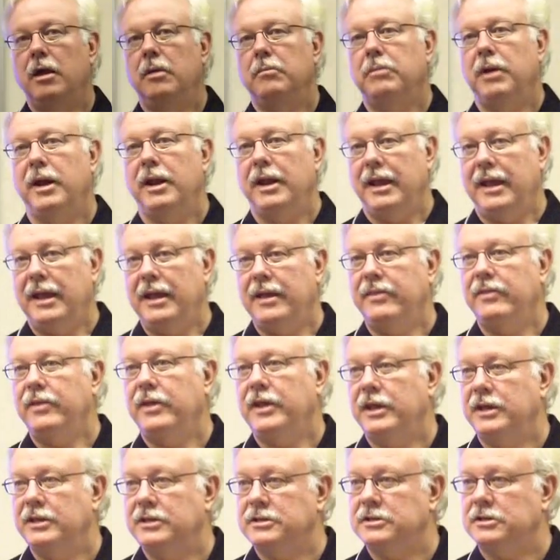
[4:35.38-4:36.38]
But in
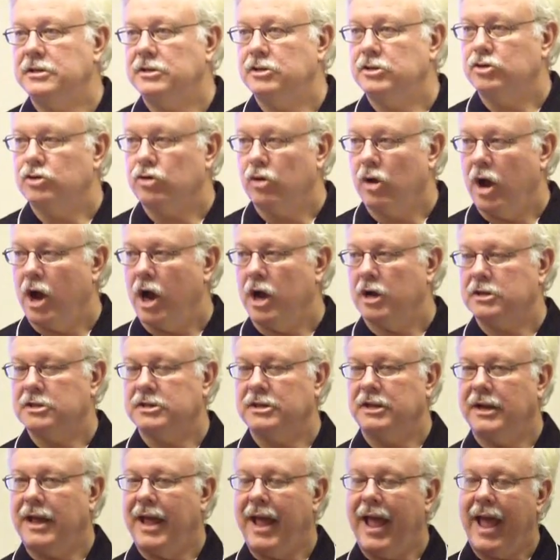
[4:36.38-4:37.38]
these trucks
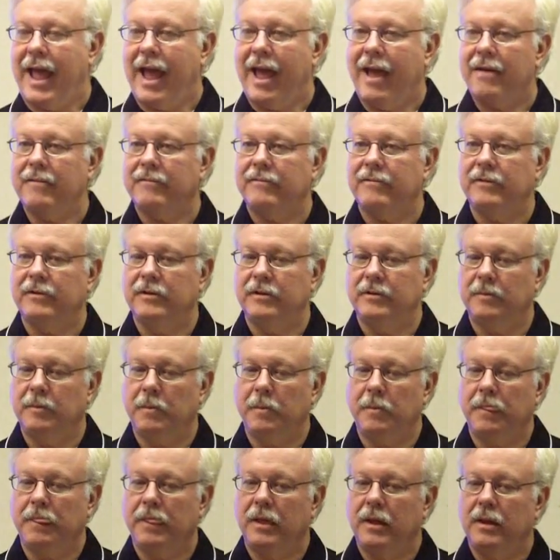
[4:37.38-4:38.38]
that have
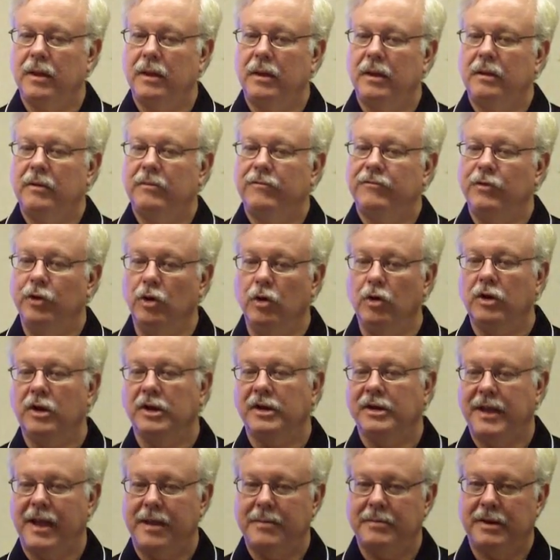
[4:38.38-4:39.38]
fuel
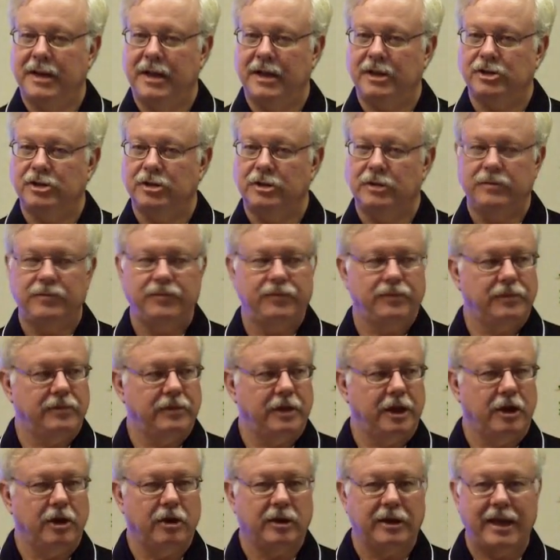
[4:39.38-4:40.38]
contamination
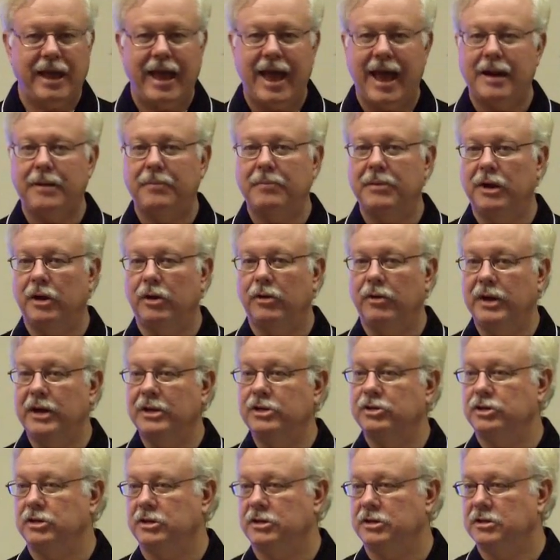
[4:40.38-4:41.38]
that are Caterpillar
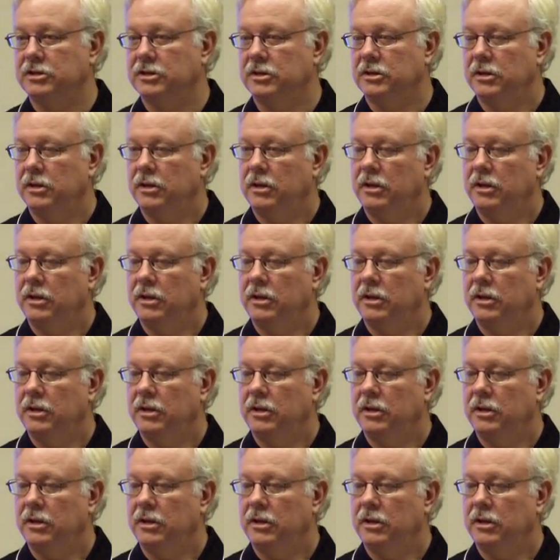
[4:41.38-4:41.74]
engines,